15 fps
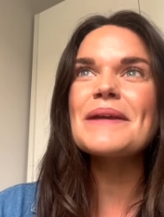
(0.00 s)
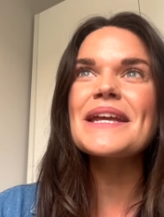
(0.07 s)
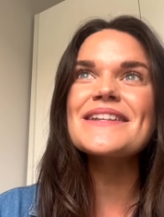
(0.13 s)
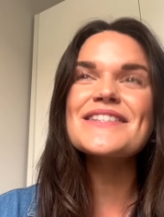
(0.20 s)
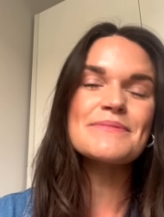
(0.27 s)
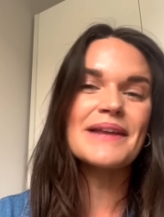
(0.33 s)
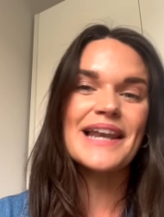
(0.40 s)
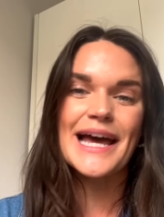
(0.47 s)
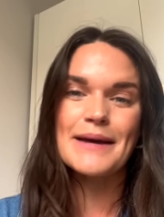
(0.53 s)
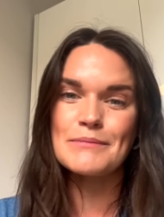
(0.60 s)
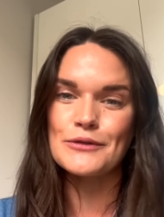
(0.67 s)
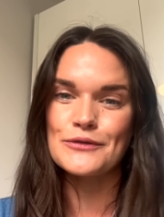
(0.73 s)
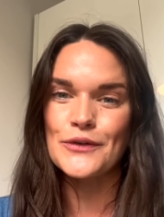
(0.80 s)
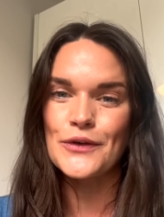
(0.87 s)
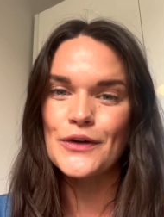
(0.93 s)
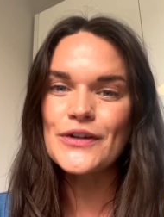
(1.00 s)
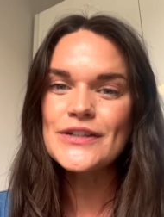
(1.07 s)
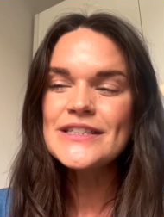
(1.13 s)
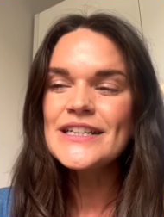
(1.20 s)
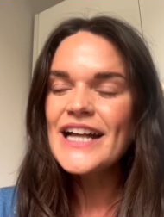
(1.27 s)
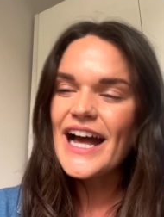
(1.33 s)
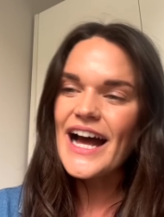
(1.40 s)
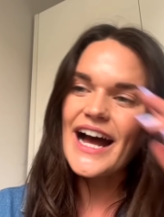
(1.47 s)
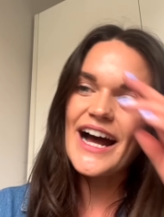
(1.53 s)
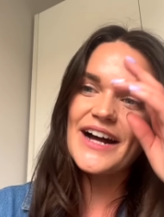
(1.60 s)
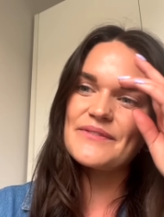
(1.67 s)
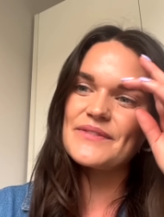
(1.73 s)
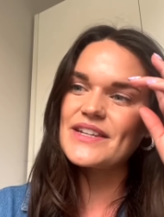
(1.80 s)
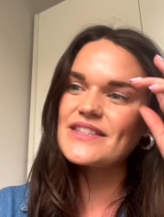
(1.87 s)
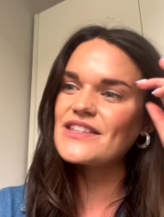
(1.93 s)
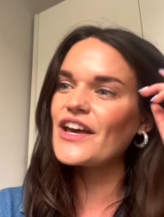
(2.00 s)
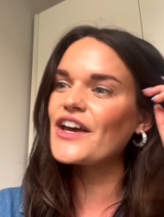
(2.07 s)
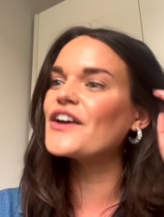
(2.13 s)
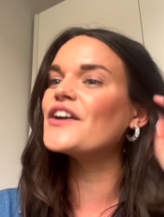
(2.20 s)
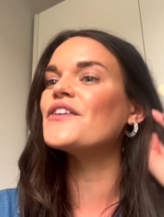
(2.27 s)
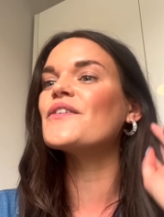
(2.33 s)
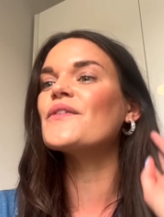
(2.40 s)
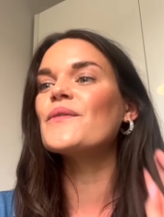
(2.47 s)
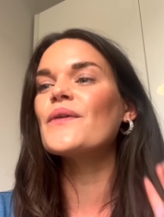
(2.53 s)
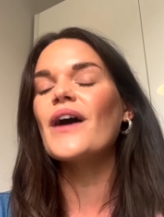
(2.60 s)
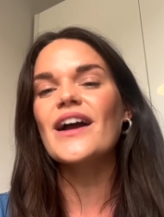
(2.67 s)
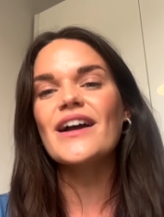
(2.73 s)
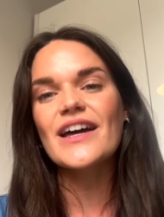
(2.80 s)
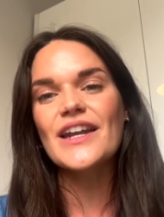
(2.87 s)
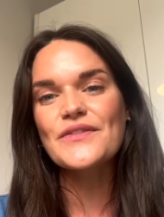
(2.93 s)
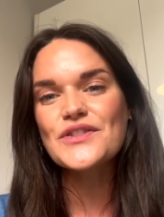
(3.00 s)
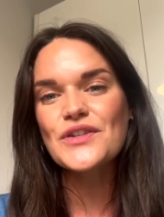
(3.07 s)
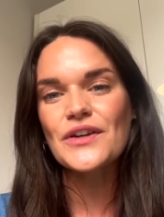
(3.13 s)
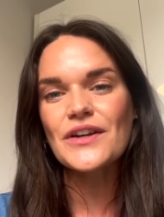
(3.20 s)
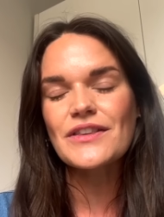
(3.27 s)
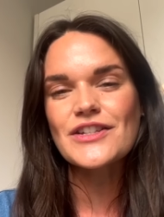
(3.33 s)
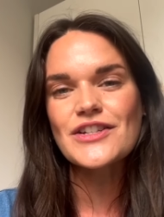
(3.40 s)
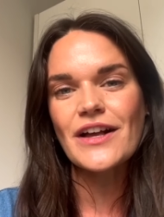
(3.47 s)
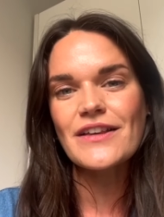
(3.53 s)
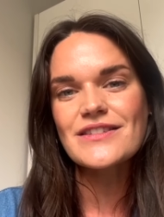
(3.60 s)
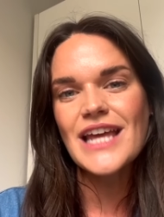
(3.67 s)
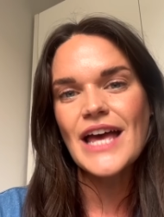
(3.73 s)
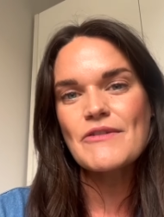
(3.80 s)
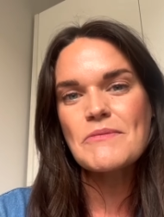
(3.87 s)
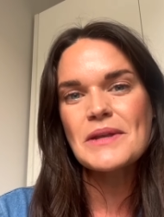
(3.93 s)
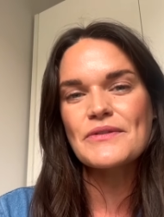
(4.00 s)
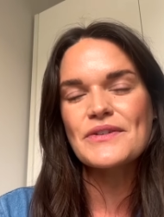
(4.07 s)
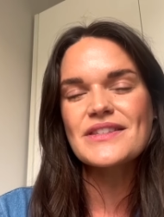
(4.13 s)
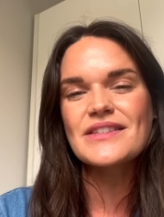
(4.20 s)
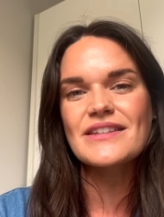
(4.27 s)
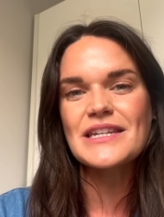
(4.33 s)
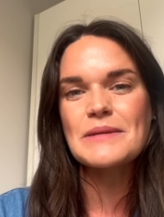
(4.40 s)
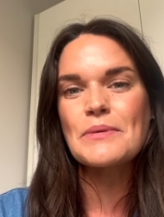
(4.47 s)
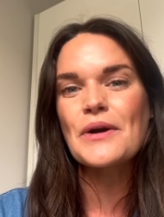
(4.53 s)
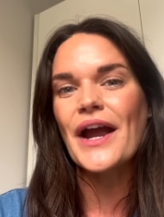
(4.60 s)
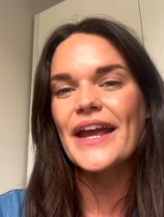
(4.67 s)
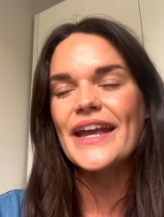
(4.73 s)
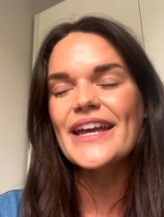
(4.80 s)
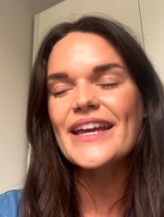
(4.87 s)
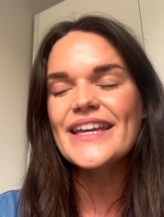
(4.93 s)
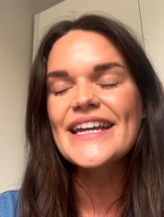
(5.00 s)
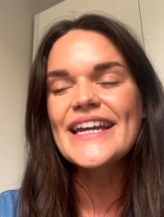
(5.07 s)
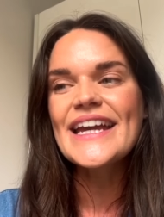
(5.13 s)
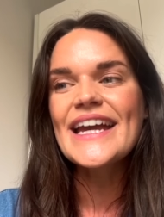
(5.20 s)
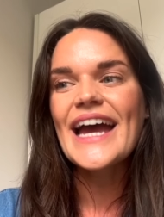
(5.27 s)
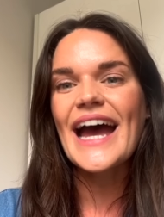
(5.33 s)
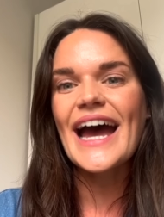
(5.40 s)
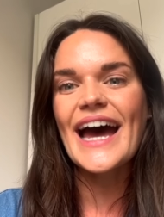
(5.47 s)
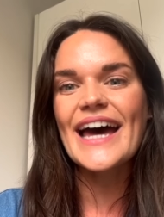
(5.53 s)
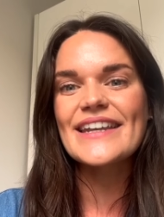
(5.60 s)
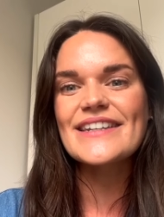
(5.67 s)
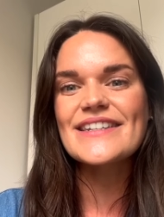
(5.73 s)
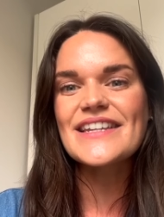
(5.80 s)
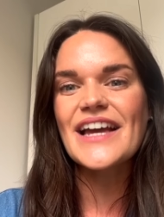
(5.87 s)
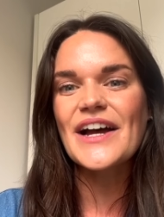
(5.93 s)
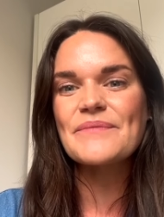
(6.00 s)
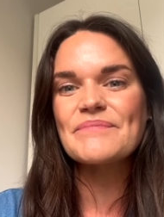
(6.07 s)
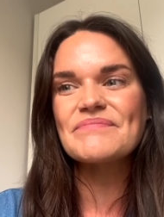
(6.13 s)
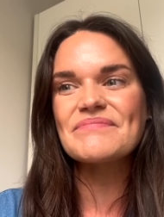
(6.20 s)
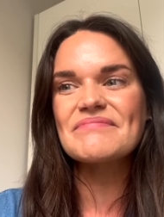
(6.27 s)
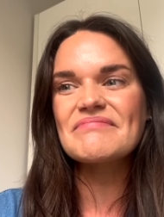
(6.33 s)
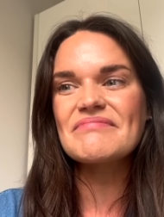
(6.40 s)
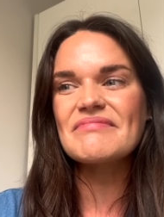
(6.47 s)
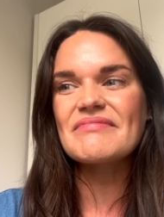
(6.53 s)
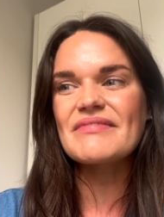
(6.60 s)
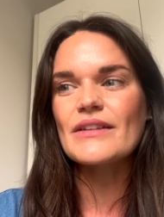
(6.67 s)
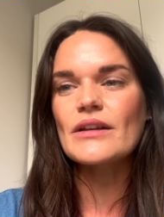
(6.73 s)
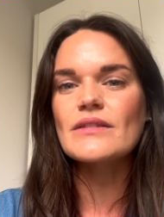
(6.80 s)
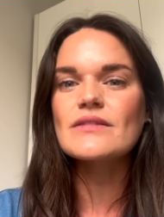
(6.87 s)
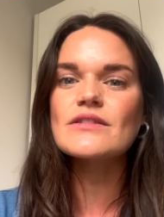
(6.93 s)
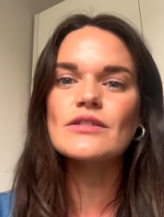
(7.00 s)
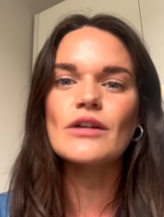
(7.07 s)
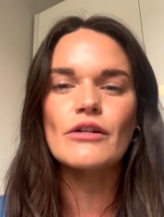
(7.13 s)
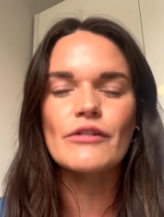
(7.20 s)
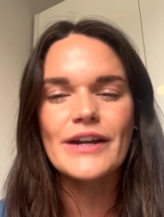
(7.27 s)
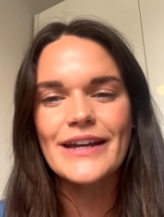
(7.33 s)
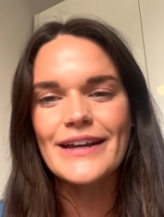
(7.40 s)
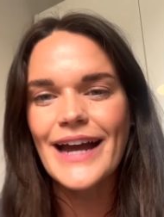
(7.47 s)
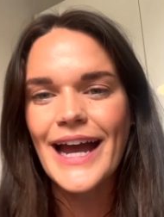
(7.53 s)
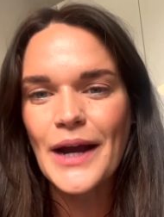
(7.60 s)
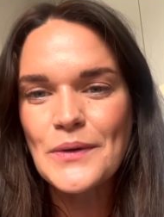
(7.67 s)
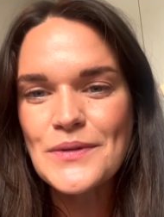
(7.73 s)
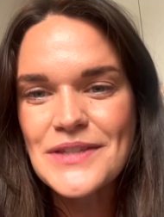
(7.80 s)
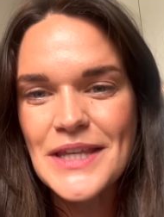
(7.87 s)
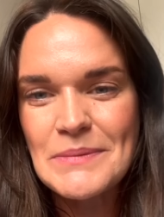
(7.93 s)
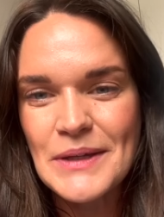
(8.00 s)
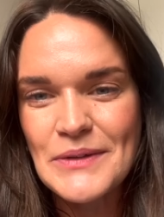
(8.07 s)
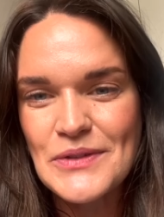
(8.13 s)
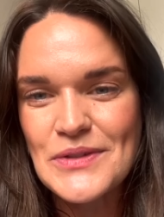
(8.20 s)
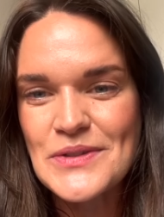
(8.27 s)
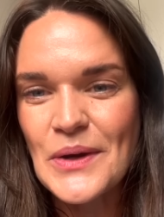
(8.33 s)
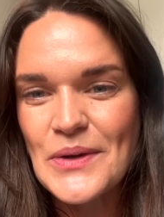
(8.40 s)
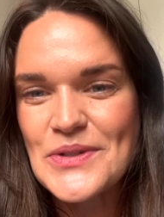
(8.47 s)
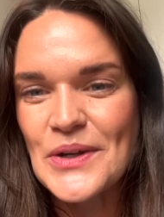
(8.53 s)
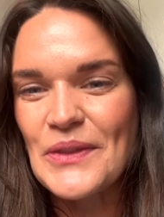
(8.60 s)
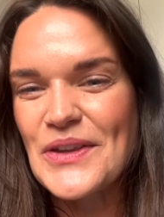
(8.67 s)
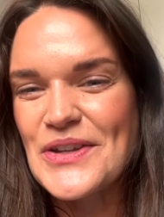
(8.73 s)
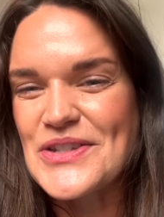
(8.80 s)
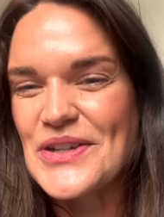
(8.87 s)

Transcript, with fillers: been to Milan before, um, and so kind of took the chance to have a bit of a city break. And um, sorry, housekeeping have just knocked on the